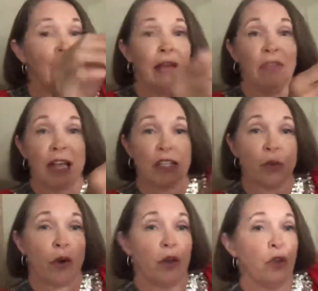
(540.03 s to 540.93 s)
That's
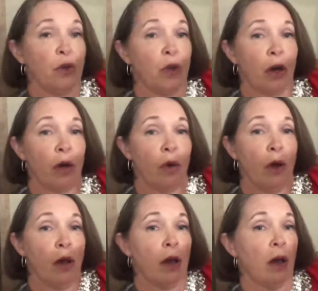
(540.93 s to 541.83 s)
where you go
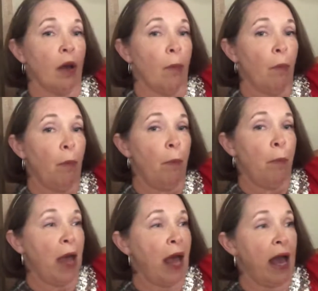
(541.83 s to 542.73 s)

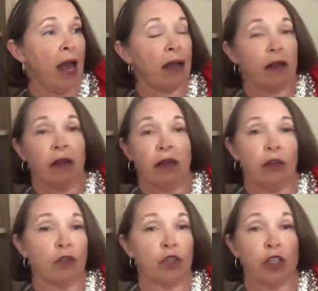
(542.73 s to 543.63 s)
back, and
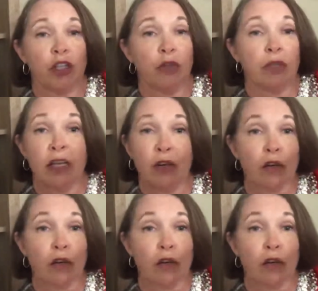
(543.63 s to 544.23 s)
you're just using your